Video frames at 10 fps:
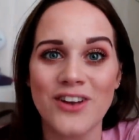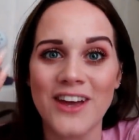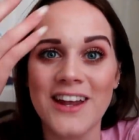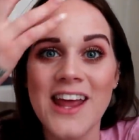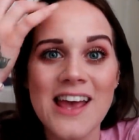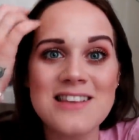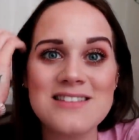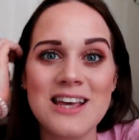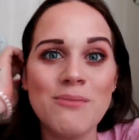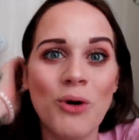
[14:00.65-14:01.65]
So I can
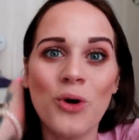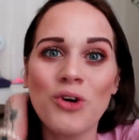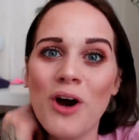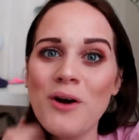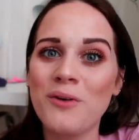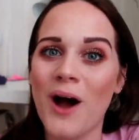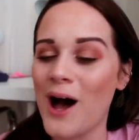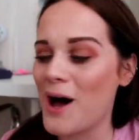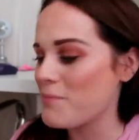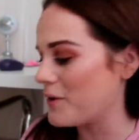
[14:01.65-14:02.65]
see them all grow up,